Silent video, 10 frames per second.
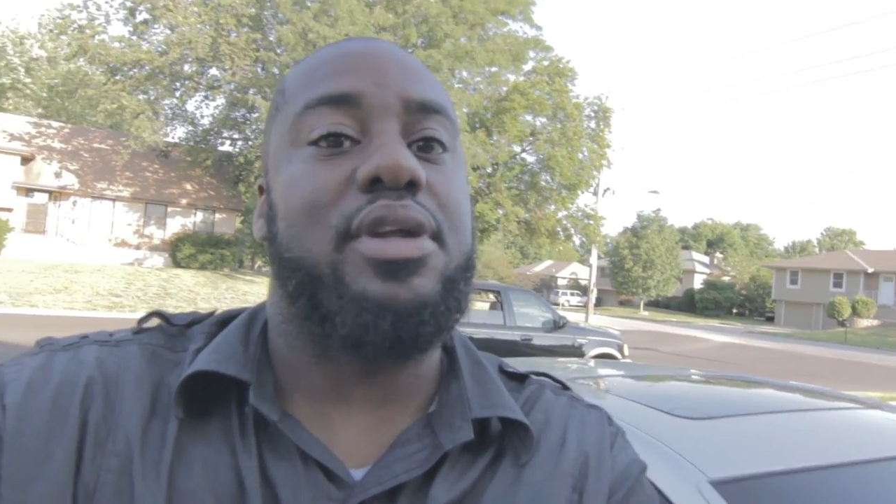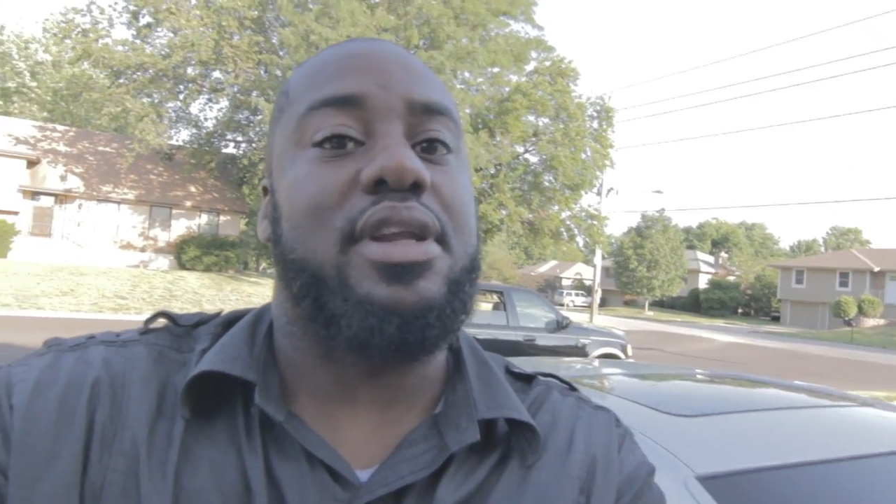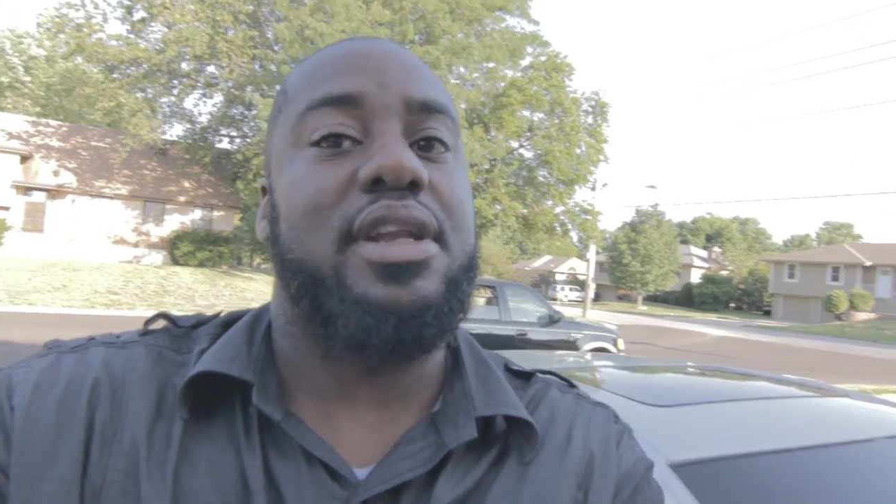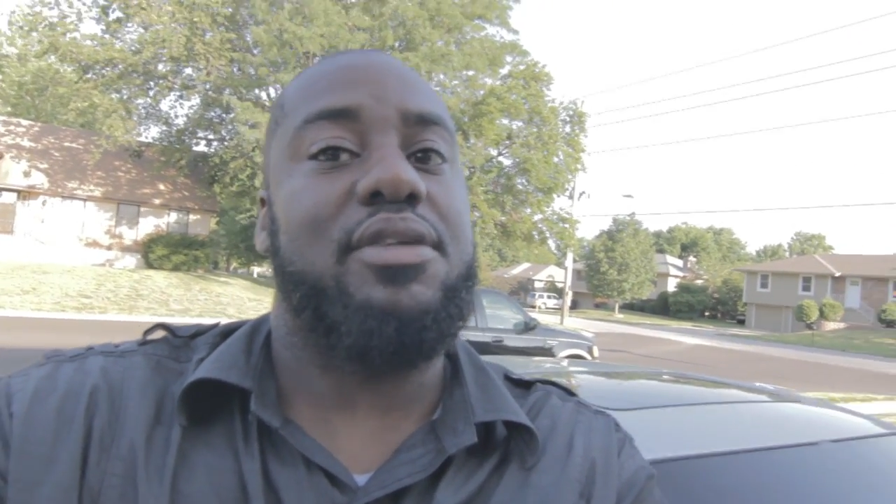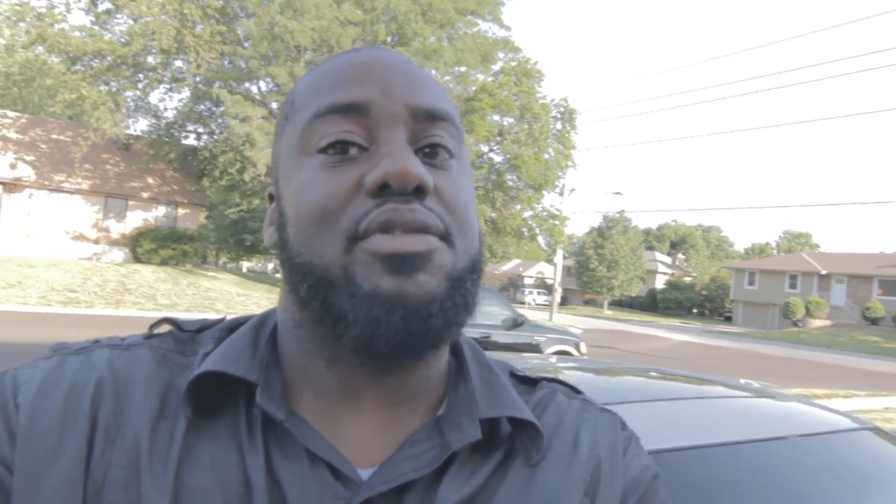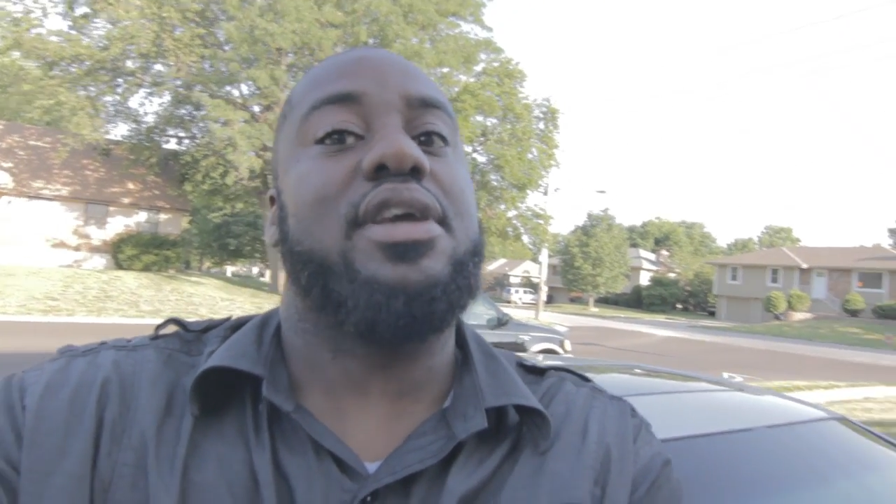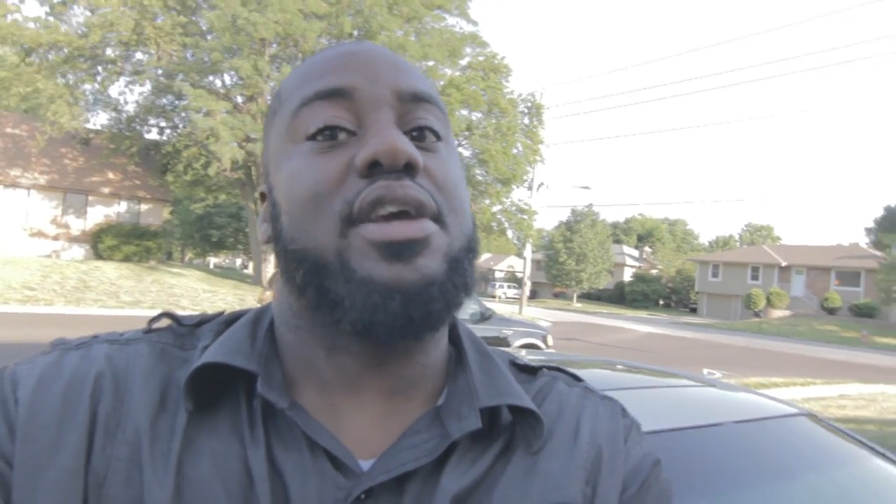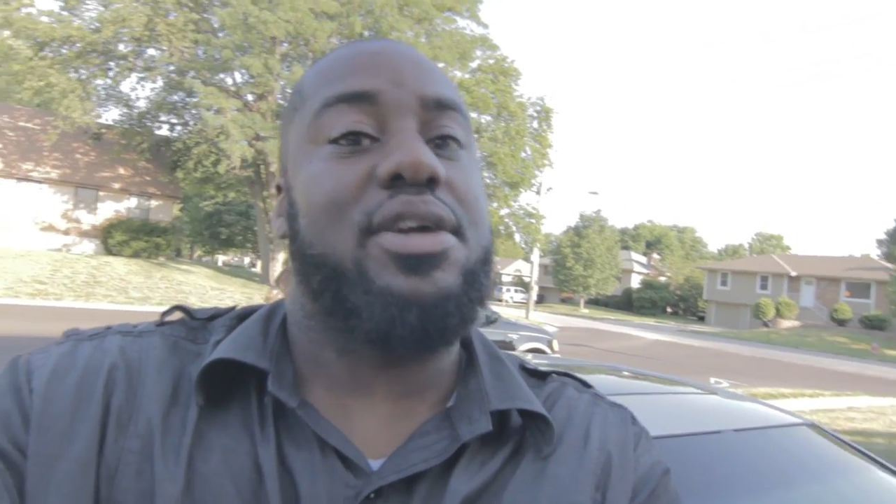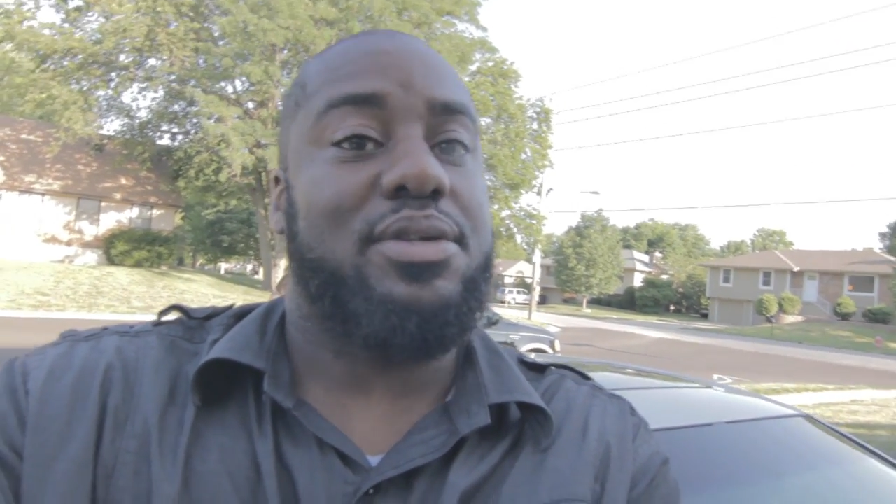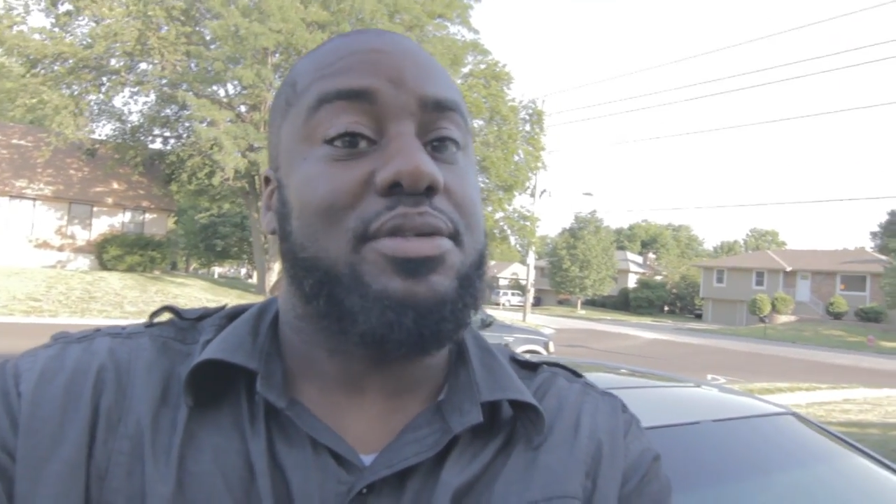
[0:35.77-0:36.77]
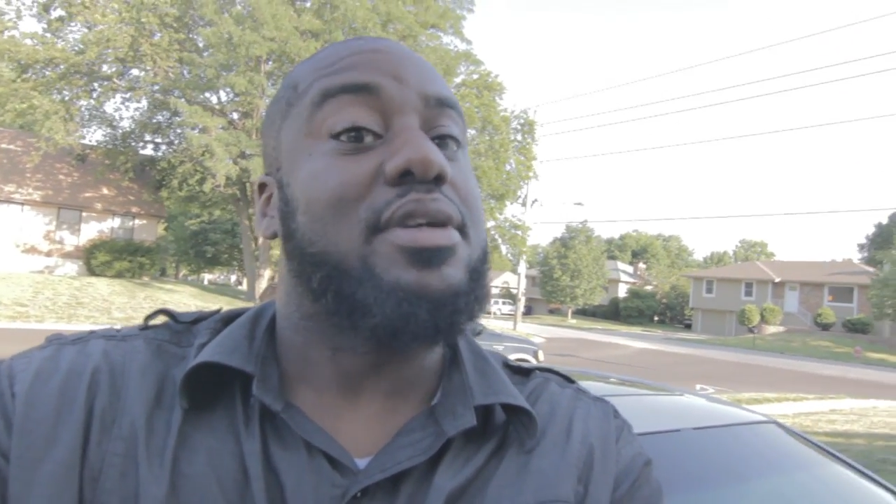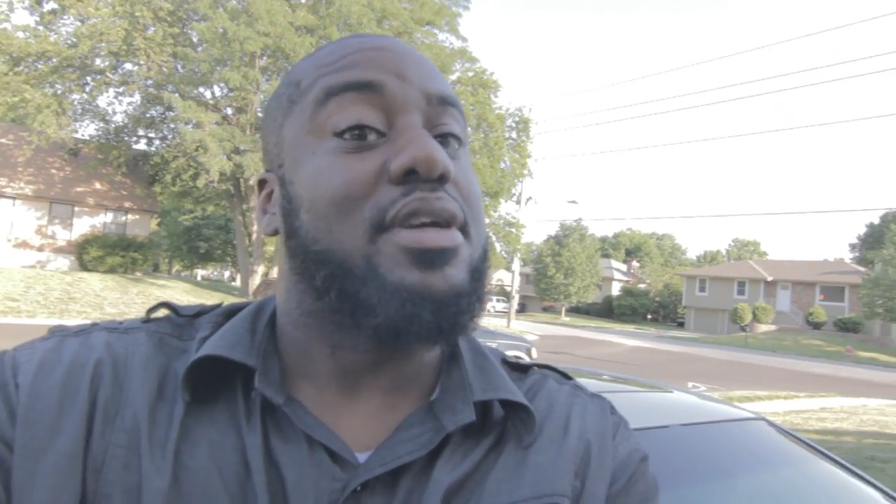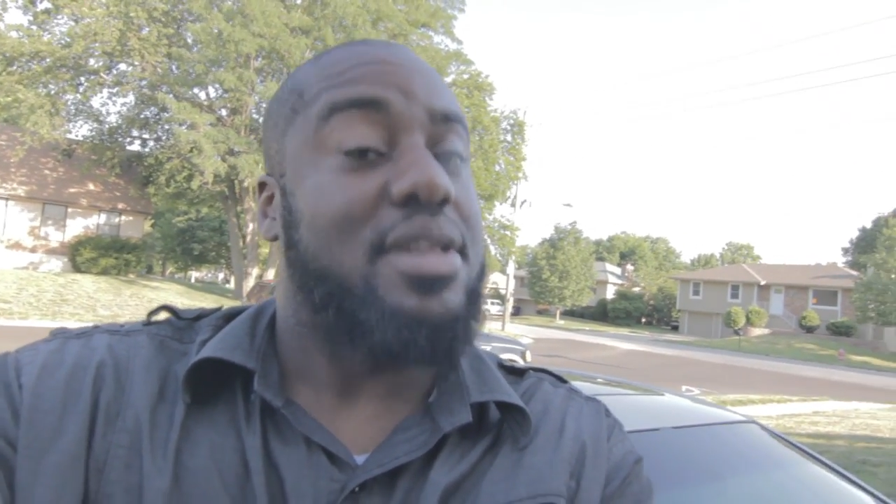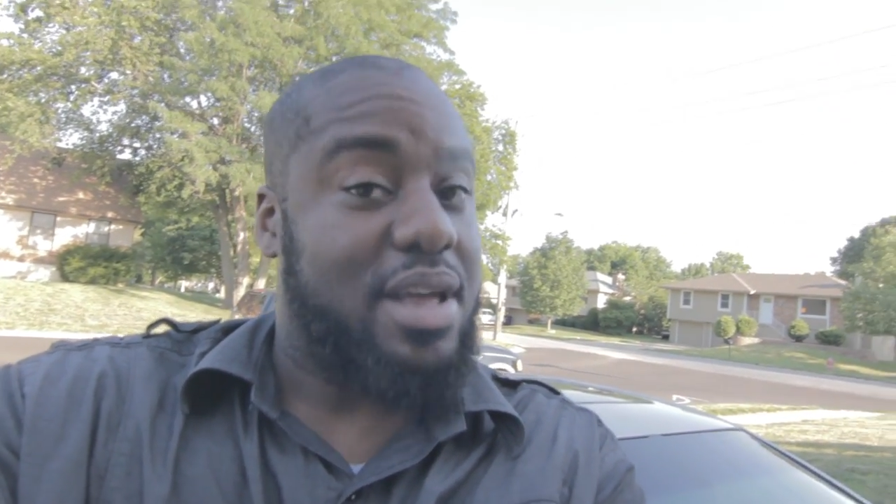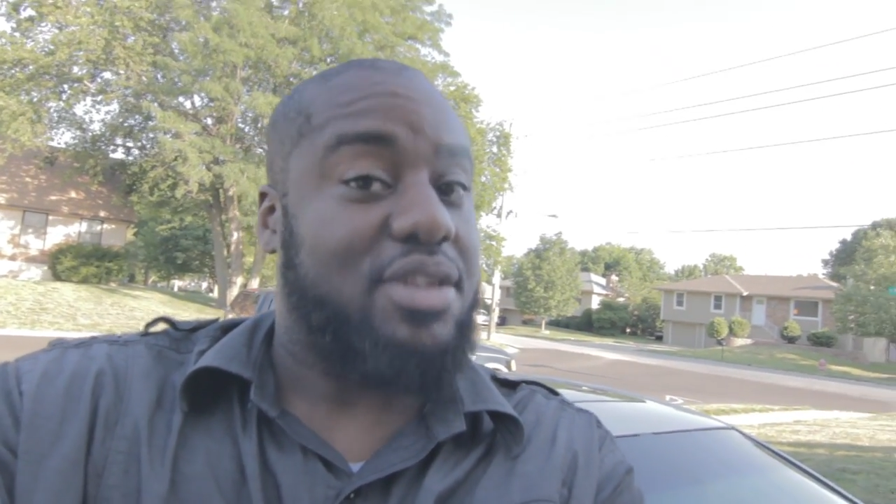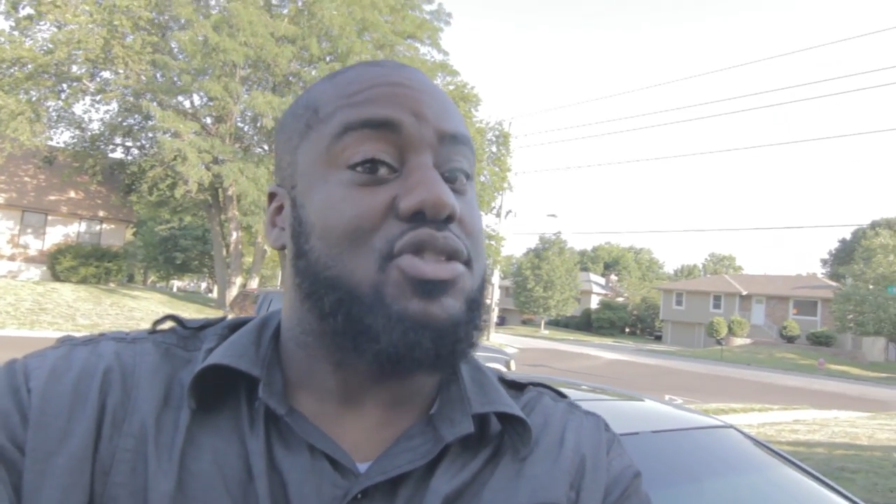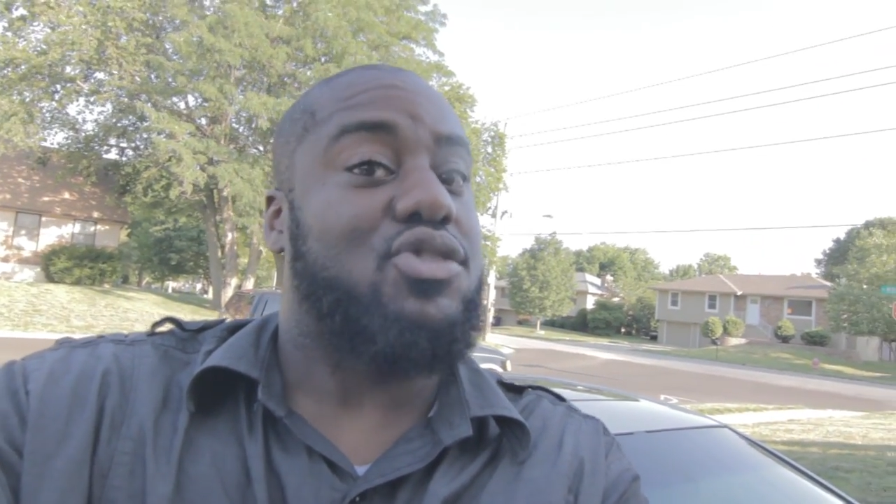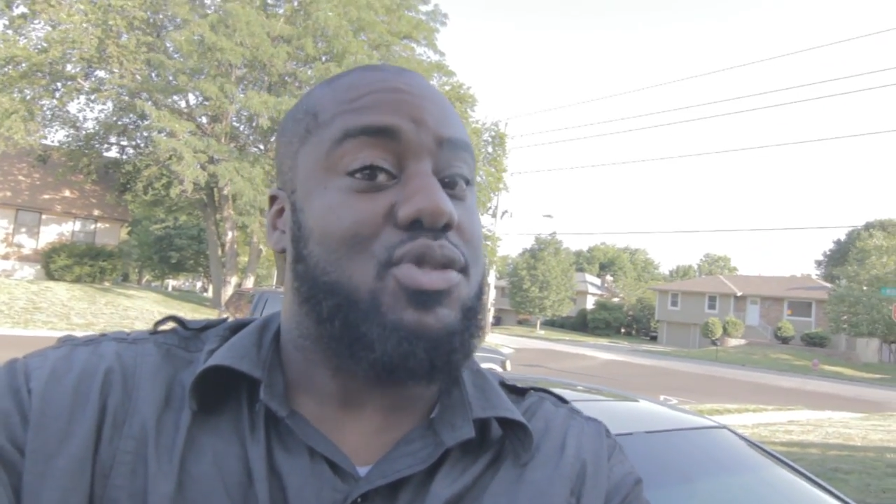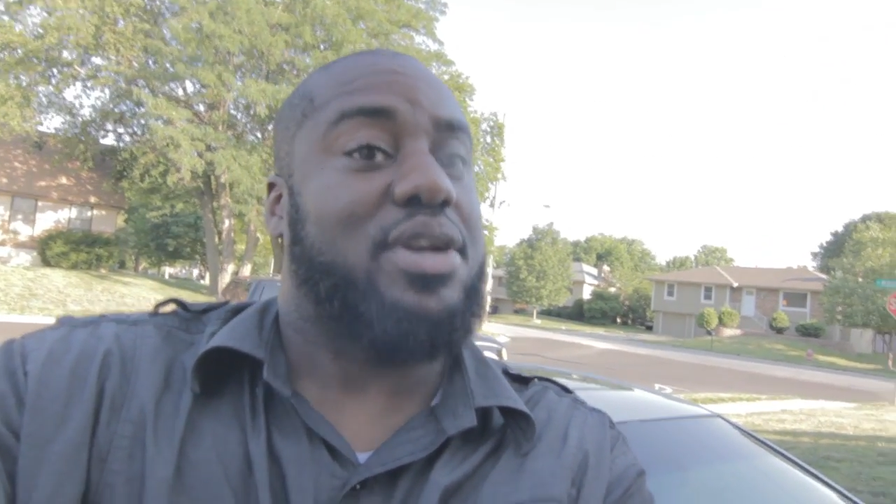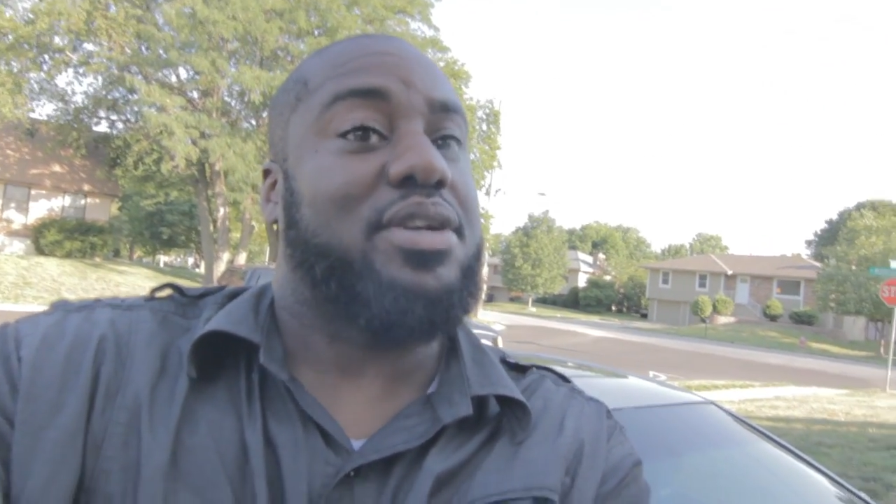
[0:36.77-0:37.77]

in any of the gear. That's the trick.